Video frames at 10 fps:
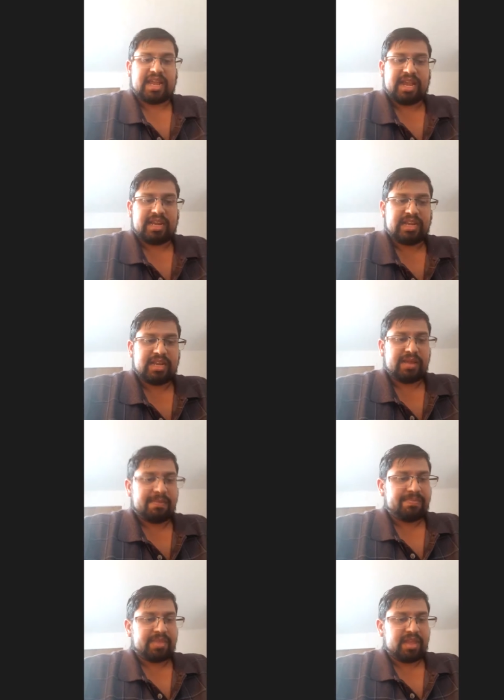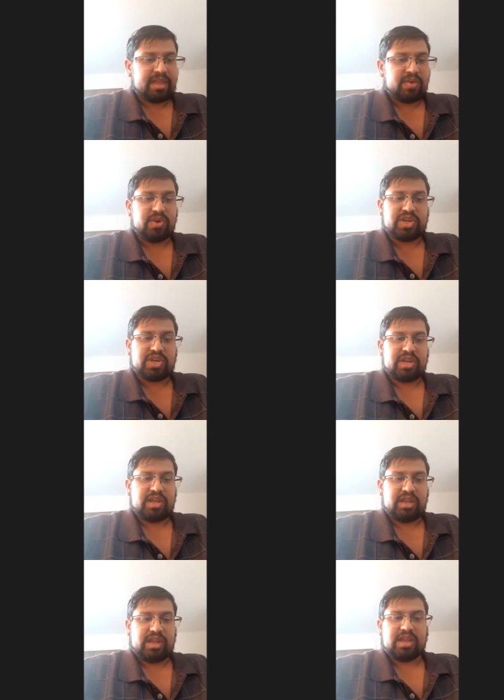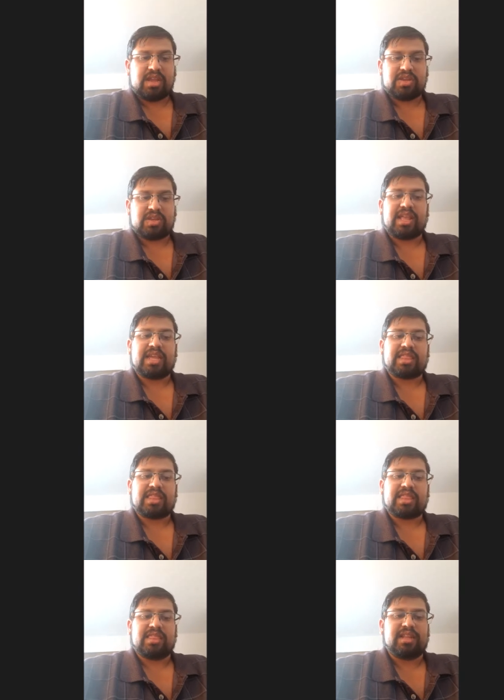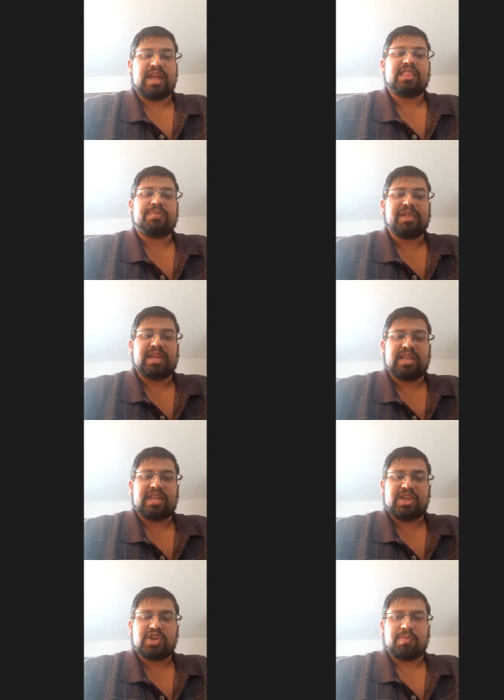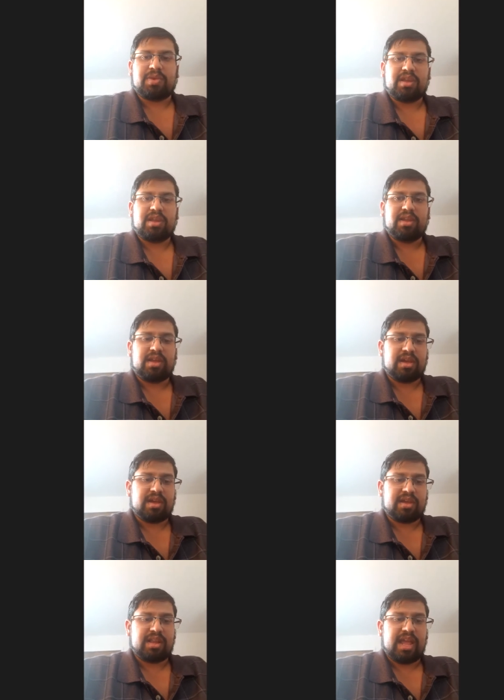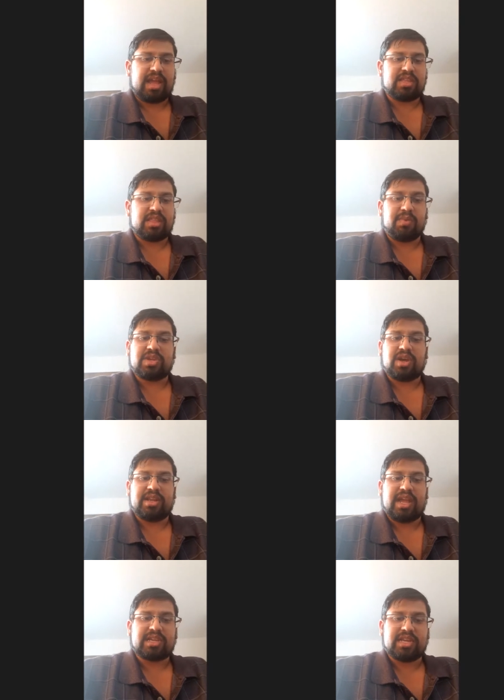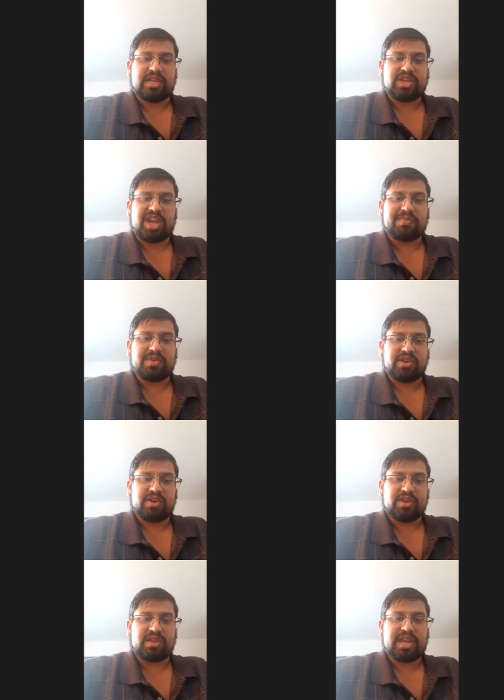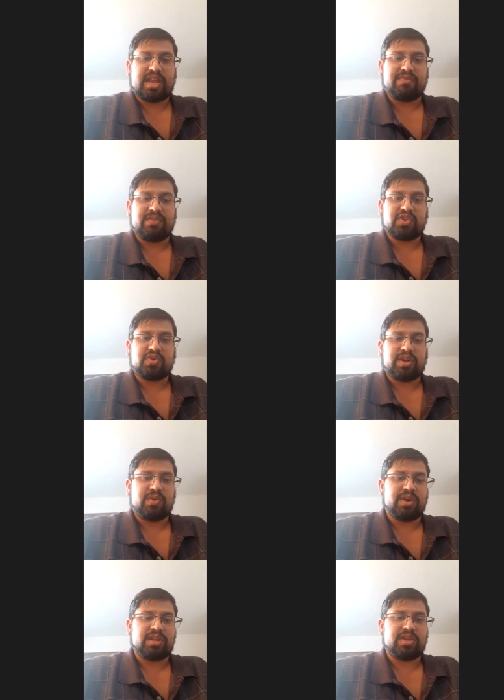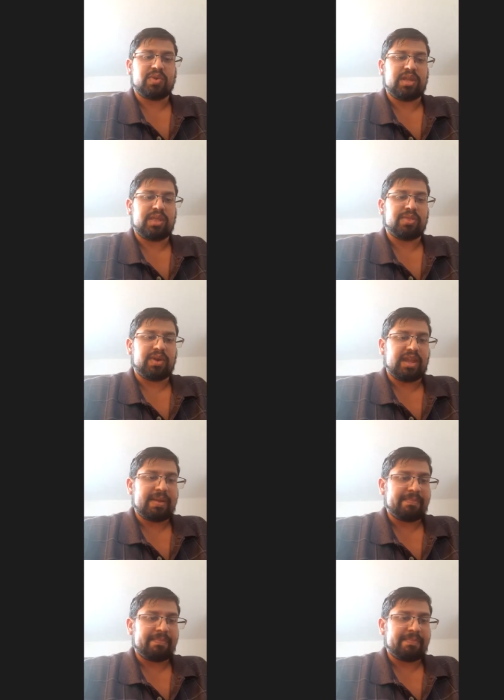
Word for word: night, which is like the ninth plague in Egypt uh, in ex- that we saw in Exodus chapter 10, verse 21 to 23.